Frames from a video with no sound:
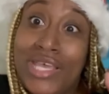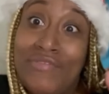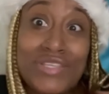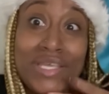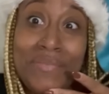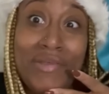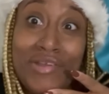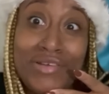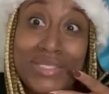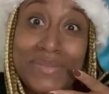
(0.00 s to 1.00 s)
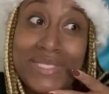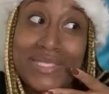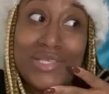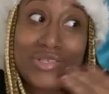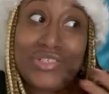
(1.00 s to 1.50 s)
If you say Merry Christmas,
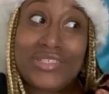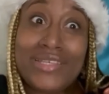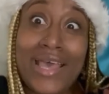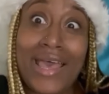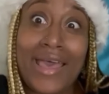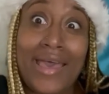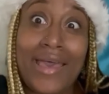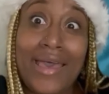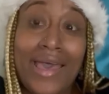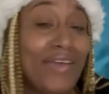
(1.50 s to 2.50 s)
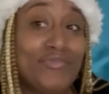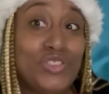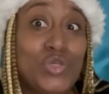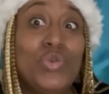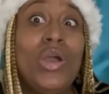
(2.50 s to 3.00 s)
you just have
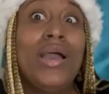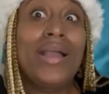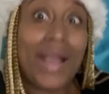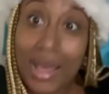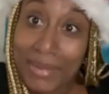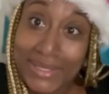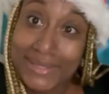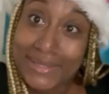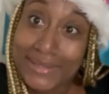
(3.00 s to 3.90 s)
to comment.